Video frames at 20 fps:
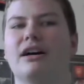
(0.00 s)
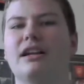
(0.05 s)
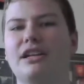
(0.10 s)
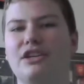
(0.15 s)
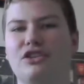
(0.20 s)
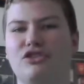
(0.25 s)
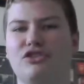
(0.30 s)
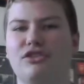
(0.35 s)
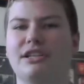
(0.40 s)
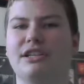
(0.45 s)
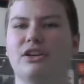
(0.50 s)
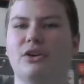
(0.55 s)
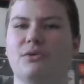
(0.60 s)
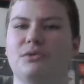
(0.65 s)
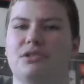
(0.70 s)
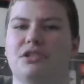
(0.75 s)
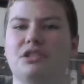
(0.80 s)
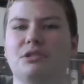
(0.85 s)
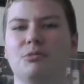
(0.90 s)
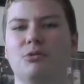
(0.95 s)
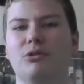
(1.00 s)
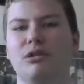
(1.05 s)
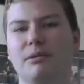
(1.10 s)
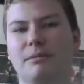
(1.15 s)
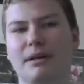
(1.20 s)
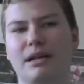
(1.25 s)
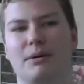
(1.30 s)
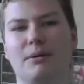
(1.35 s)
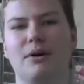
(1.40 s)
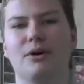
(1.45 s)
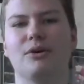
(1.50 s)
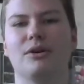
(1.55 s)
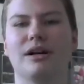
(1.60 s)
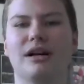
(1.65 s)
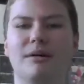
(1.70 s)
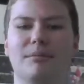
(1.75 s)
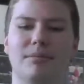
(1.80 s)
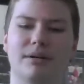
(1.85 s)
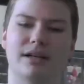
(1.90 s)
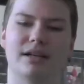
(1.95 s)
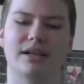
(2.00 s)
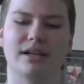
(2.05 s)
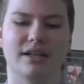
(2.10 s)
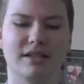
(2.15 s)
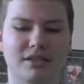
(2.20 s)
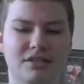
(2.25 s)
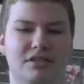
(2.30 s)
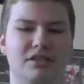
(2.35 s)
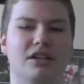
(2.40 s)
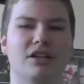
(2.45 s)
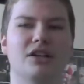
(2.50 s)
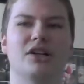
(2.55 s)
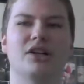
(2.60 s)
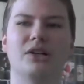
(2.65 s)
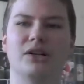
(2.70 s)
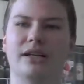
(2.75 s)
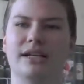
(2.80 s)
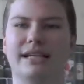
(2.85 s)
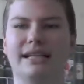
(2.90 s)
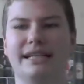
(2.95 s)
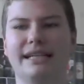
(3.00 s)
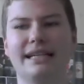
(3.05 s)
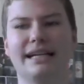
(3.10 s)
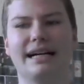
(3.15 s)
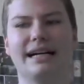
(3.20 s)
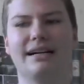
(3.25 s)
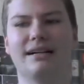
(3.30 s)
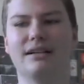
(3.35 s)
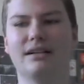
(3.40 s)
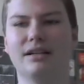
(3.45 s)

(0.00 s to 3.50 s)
I literally noticed this morning when I woke up. So yeah.